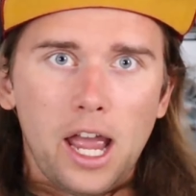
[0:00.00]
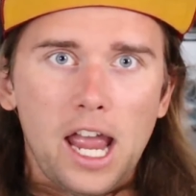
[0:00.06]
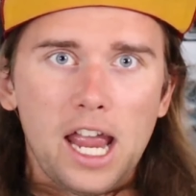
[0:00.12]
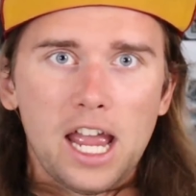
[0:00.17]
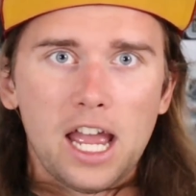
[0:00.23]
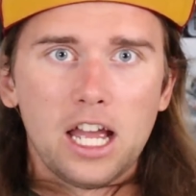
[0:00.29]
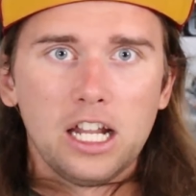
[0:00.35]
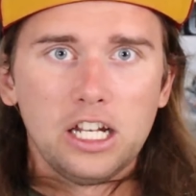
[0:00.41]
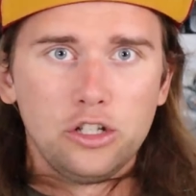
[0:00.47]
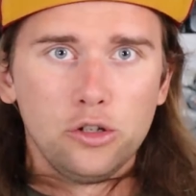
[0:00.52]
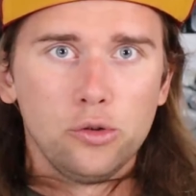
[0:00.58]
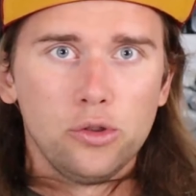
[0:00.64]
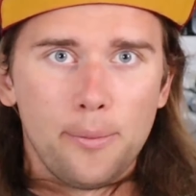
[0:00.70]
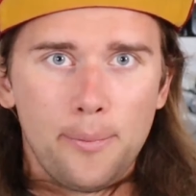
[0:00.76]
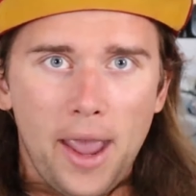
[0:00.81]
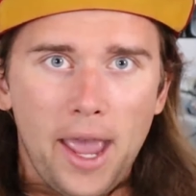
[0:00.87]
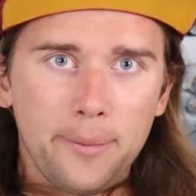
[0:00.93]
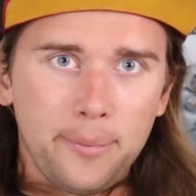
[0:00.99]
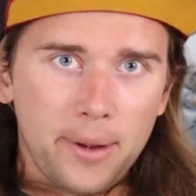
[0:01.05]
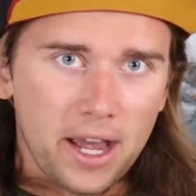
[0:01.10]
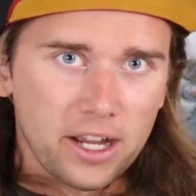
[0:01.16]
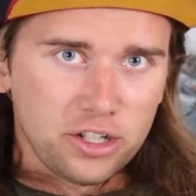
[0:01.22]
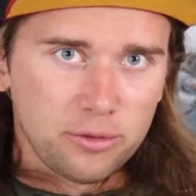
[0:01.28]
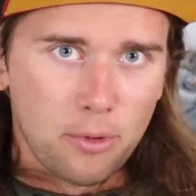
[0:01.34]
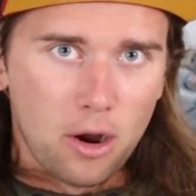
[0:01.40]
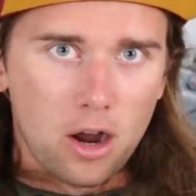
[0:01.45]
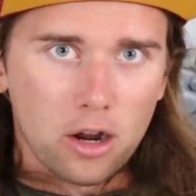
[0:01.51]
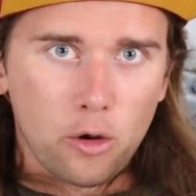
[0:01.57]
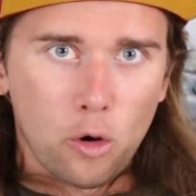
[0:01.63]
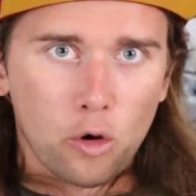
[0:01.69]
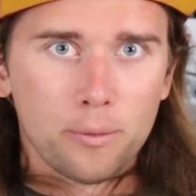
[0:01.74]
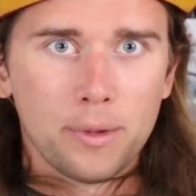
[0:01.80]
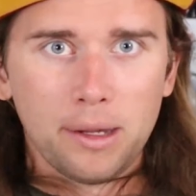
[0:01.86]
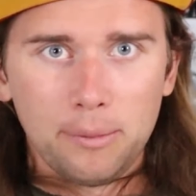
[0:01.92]
and do the Bad Batch
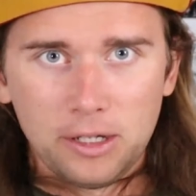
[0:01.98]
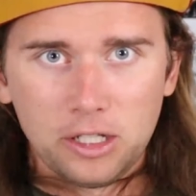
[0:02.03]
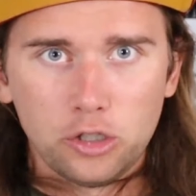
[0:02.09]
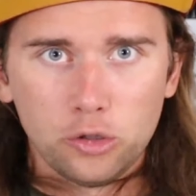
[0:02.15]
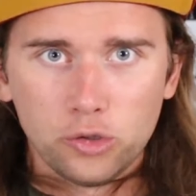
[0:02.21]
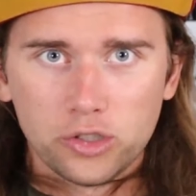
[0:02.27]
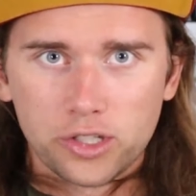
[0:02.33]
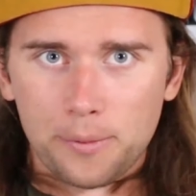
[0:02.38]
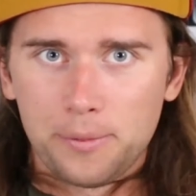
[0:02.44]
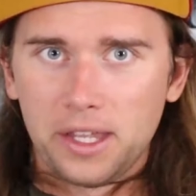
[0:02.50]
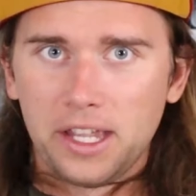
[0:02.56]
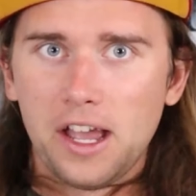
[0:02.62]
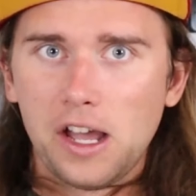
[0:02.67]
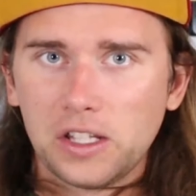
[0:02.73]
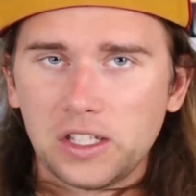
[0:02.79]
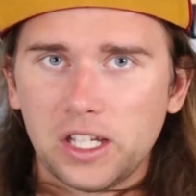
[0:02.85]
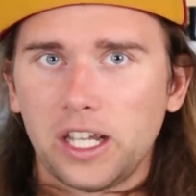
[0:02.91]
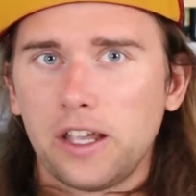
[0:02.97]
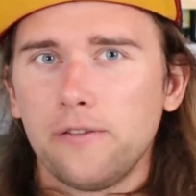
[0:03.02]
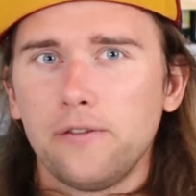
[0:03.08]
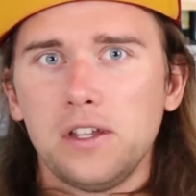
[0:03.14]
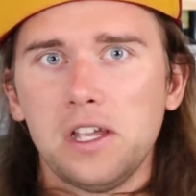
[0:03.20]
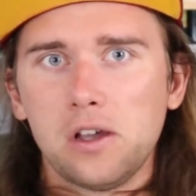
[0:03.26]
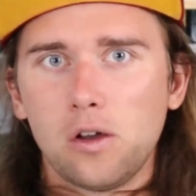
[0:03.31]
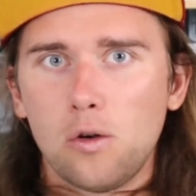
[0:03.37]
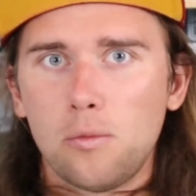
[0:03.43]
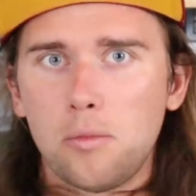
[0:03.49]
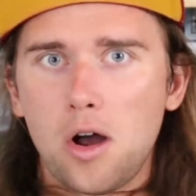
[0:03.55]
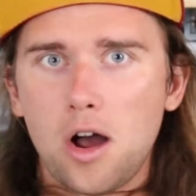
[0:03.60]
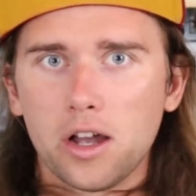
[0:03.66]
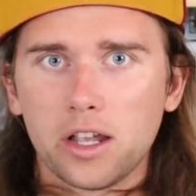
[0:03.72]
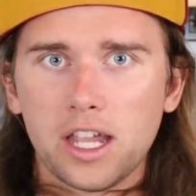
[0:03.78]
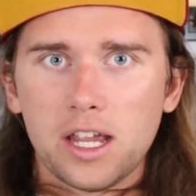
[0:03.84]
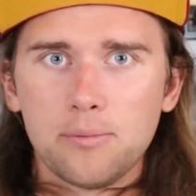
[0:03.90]
mock, or maybe do something else like a vehicle
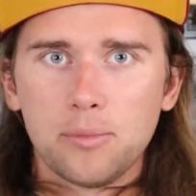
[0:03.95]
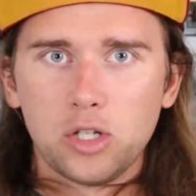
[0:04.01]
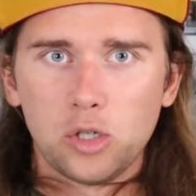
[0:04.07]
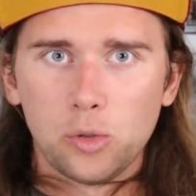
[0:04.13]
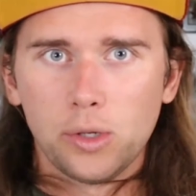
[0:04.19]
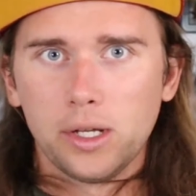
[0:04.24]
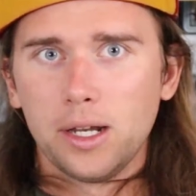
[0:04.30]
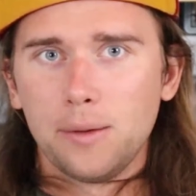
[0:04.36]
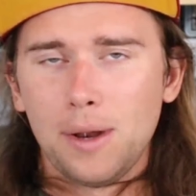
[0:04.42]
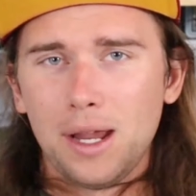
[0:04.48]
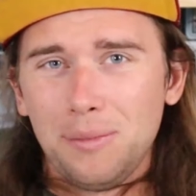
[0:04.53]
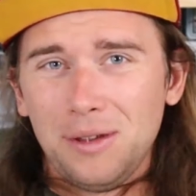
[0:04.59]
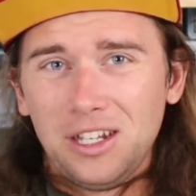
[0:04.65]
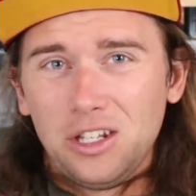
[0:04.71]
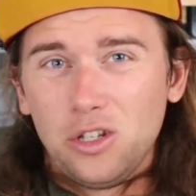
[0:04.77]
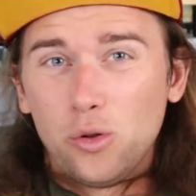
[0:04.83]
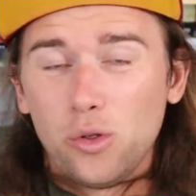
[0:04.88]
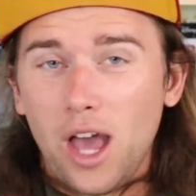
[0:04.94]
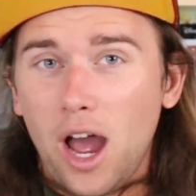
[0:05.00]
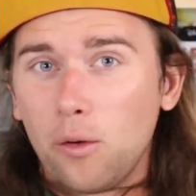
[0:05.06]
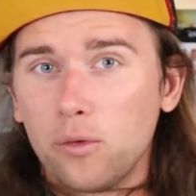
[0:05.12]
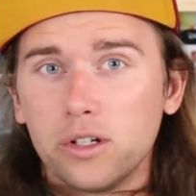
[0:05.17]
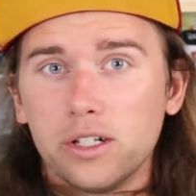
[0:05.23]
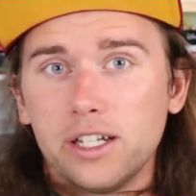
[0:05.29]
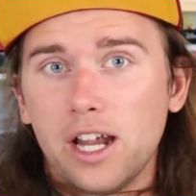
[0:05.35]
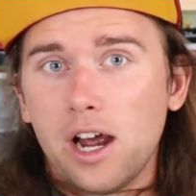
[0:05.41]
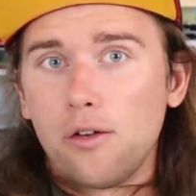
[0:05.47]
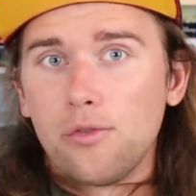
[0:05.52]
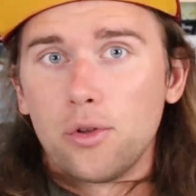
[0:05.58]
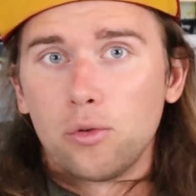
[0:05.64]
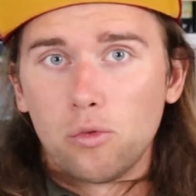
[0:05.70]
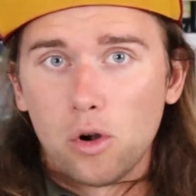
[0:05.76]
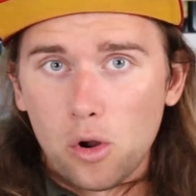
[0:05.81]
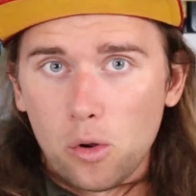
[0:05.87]
mock in between and maybe do that one down
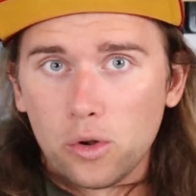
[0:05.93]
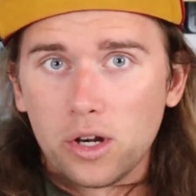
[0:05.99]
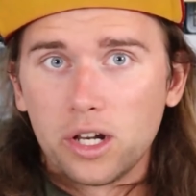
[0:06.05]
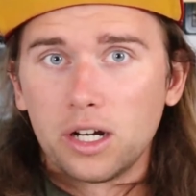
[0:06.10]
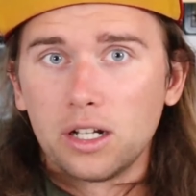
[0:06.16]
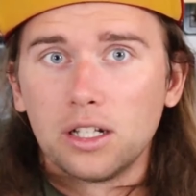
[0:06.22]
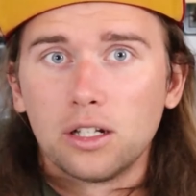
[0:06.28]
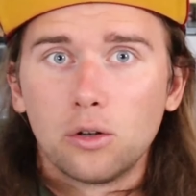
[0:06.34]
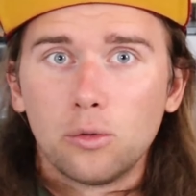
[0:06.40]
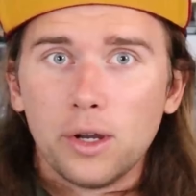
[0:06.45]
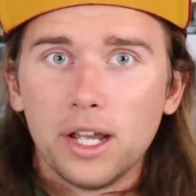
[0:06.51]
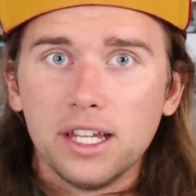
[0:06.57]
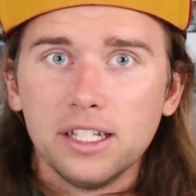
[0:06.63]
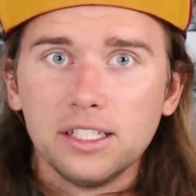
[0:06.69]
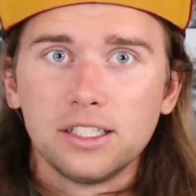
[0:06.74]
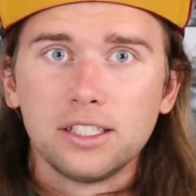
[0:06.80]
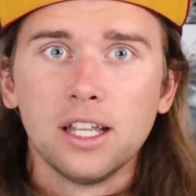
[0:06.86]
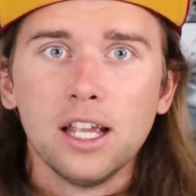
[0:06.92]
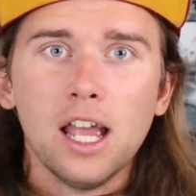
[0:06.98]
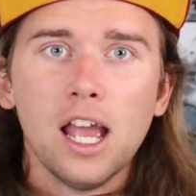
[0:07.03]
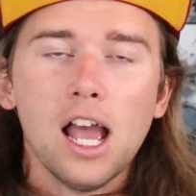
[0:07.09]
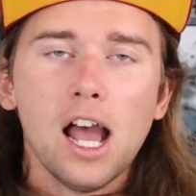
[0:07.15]
the road in a little ways?